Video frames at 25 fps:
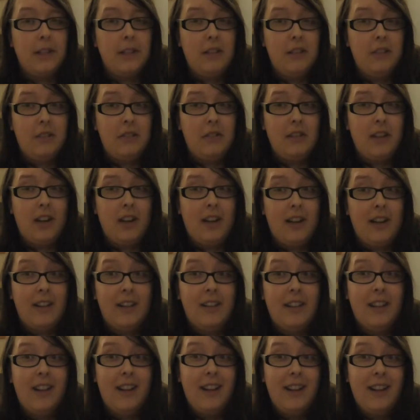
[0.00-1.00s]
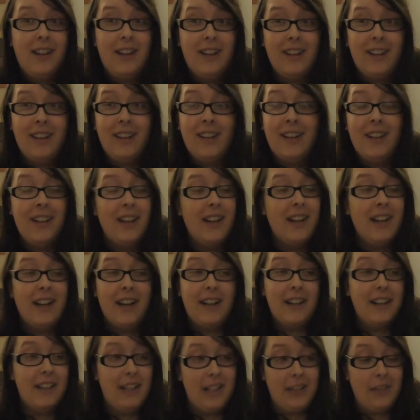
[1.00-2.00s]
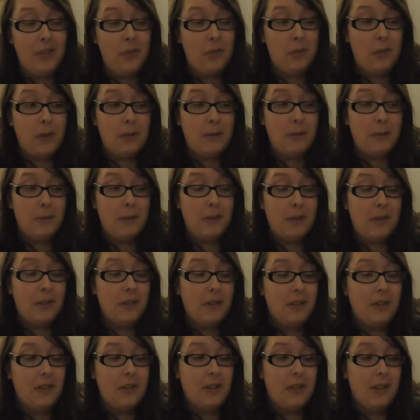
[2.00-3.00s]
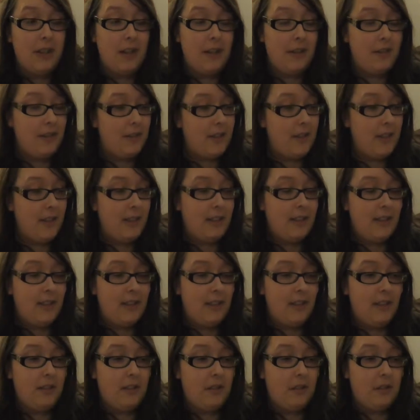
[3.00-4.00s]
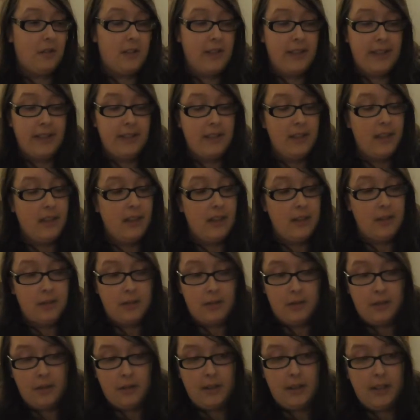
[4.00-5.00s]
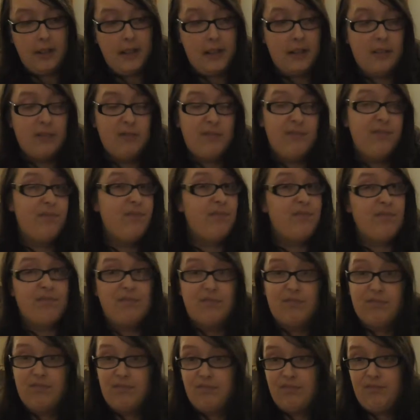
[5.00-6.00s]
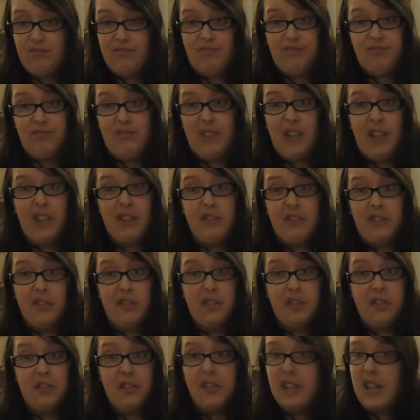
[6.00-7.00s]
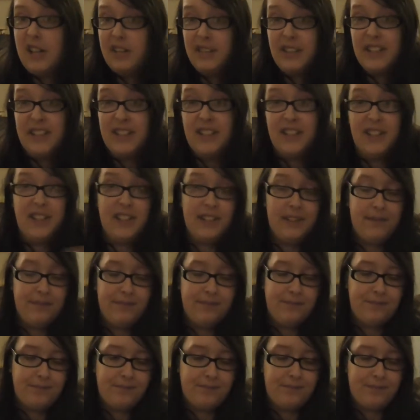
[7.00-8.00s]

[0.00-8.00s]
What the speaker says: He was right. I didn't have a problem at all. I was there sitting on the train, took it out like it was an ordinary ticket.